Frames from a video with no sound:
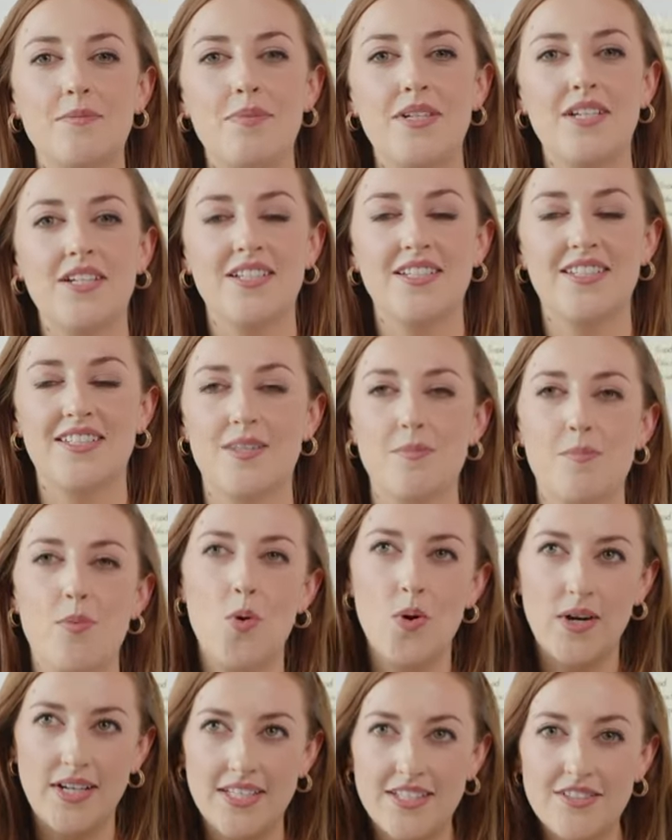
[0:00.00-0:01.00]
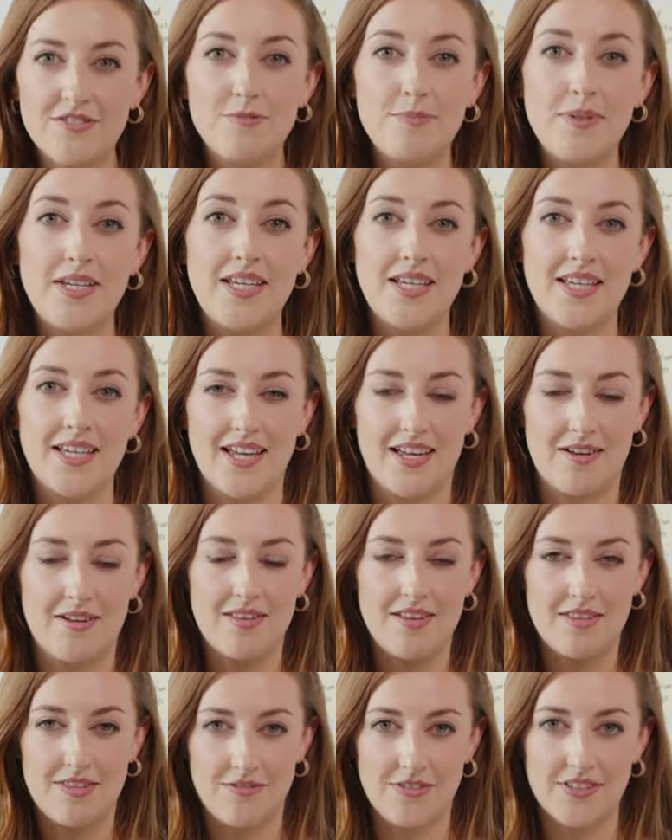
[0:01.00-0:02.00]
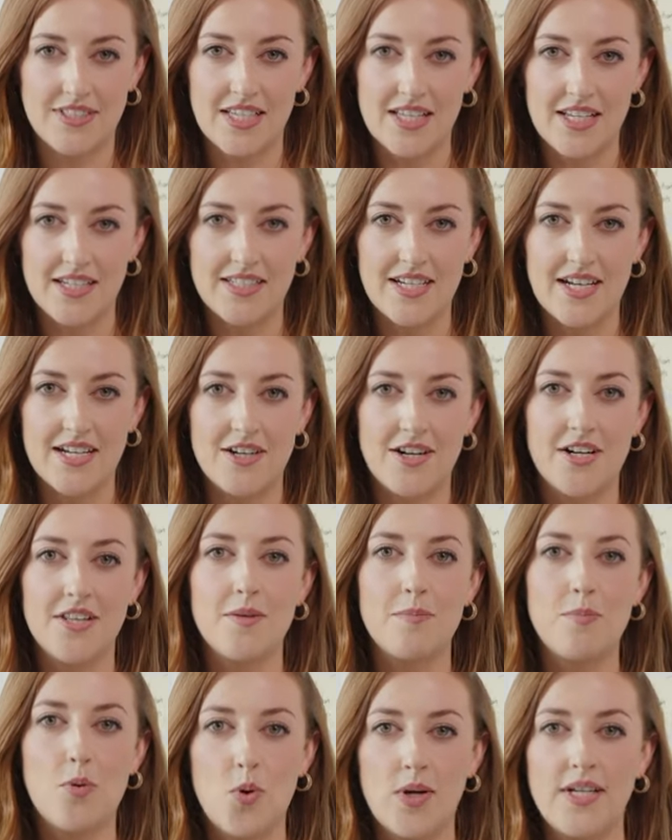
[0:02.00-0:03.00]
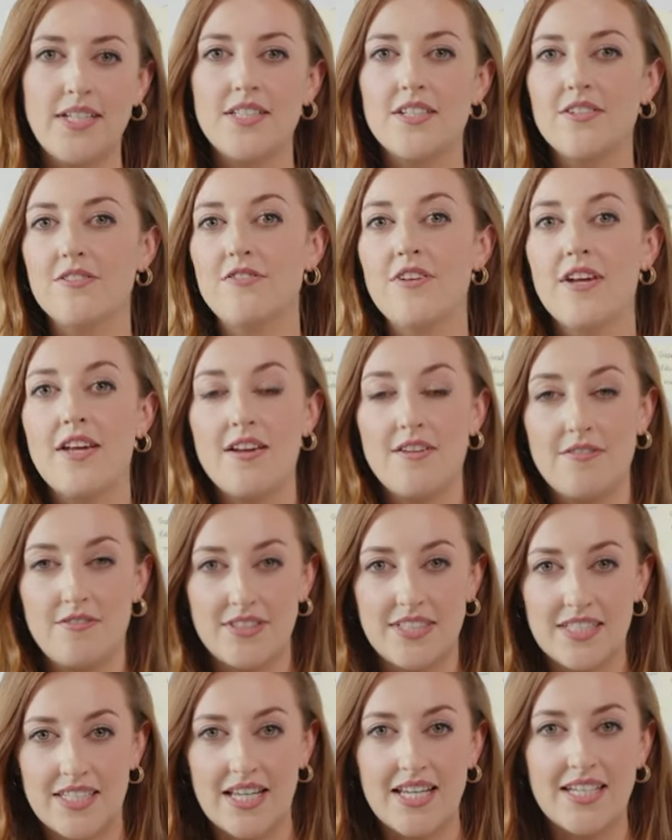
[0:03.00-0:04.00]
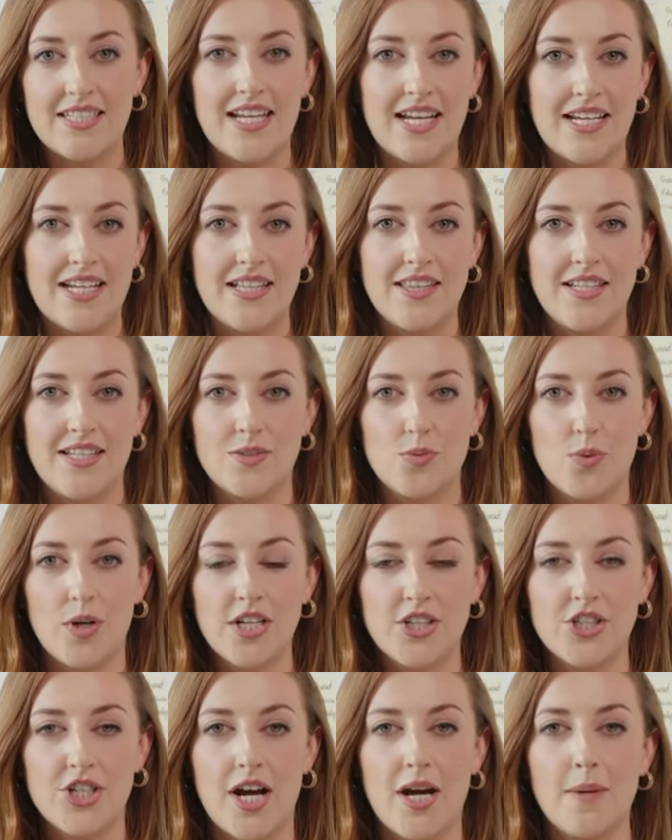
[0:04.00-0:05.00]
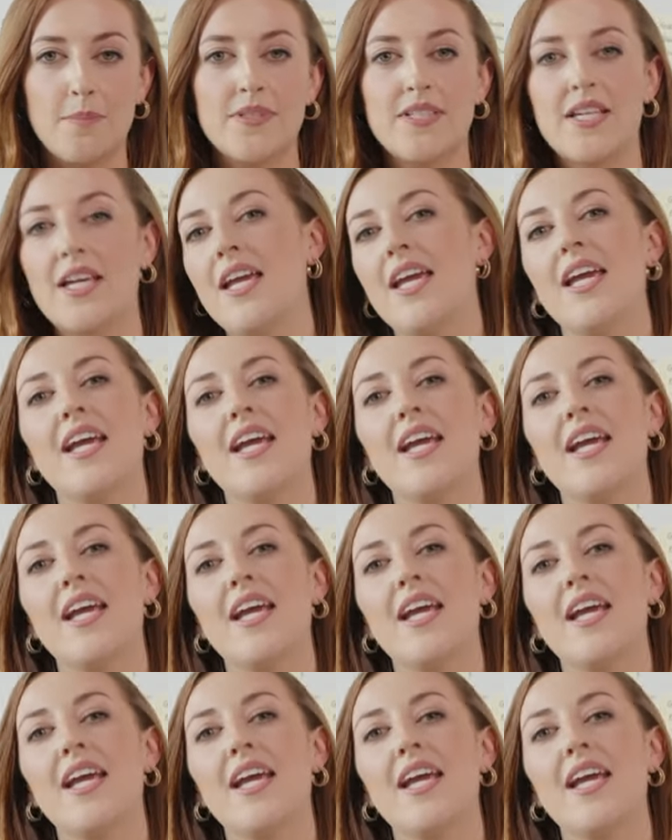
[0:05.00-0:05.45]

because the point of being the facilitator and the point of facilitating these workshops